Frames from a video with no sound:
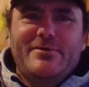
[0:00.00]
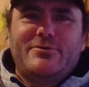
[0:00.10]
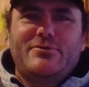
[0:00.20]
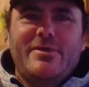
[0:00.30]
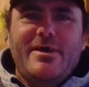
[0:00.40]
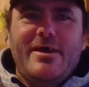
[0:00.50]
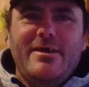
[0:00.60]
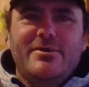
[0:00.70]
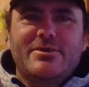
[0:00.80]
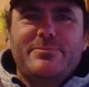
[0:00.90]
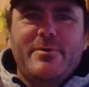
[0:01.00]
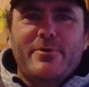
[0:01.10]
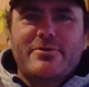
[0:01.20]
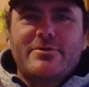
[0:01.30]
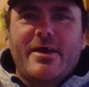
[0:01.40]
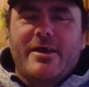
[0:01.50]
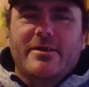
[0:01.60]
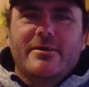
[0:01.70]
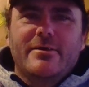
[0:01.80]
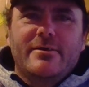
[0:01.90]
it's my birthday.
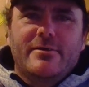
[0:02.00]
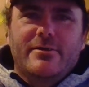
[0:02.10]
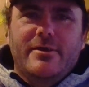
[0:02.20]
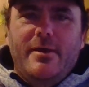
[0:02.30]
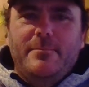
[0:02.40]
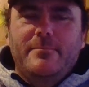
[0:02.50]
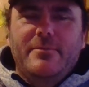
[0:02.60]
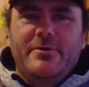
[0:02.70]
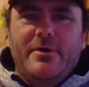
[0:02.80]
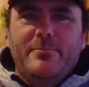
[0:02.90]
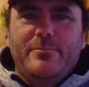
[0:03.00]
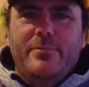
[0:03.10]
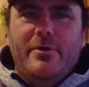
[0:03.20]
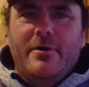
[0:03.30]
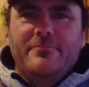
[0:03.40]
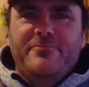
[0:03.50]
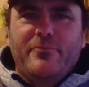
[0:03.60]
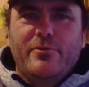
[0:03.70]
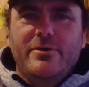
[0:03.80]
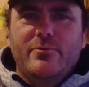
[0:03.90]
Yep, I'm
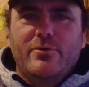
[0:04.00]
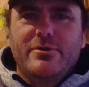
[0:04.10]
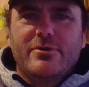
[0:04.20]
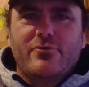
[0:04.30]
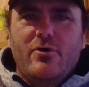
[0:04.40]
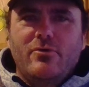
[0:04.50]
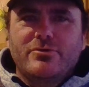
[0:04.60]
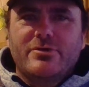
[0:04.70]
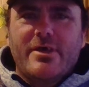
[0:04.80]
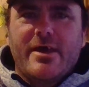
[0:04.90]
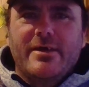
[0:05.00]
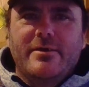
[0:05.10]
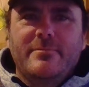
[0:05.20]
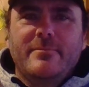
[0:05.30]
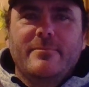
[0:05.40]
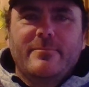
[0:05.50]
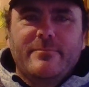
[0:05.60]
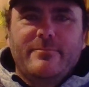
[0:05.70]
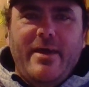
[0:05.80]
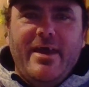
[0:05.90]
41 year old today.
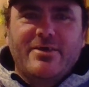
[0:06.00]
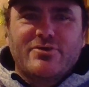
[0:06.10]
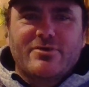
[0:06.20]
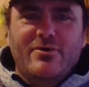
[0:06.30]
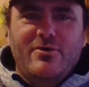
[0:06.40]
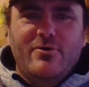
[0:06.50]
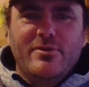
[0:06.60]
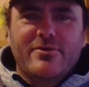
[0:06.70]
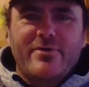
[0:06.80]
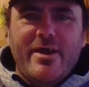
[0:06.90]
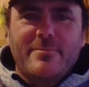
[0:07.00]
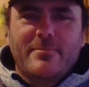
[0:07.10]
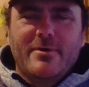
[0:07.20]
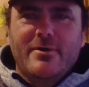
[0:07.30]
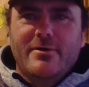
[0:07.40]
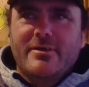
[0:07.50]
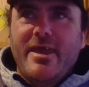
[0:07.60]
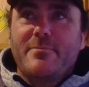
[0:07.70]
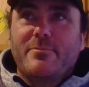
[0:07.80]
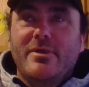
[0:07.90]
Imagine, holy crap.
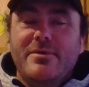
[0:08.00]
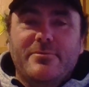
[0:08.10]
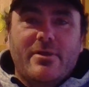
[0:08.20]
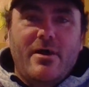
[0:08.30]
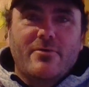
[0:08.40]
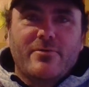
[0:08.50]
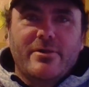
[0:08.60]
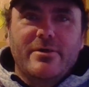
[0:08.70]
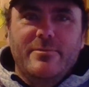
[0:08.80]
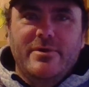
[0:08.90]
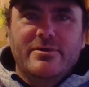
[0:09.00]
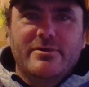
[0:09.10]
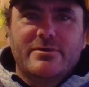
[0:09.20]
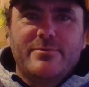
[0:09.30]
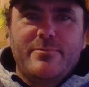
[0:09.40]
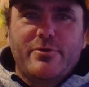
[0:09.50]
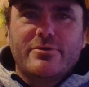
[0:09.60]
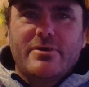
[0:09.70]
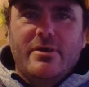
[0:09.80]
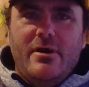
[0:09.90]
Can't believe it already. It's my
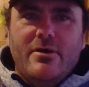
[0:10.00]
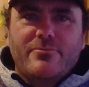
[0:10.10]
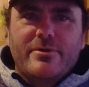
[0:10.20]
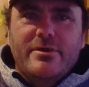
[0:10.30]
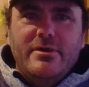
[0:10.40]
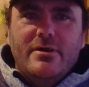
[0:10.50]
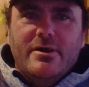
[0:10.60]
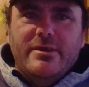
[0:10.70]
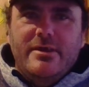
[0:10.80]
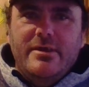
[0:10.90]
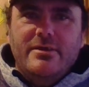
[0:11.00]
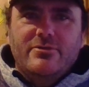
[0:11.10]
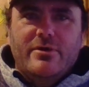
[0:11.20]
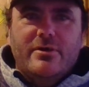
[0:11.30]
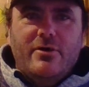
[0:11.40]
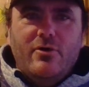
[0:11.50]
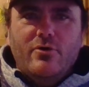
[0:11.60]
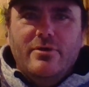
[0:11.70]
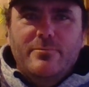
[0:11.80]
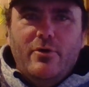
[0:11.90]
birthday already again. Like,
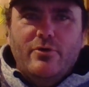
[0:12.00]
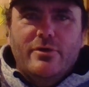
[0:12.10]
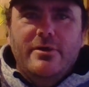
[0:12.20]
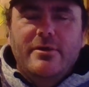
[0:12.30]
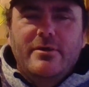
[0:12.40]
holy moly.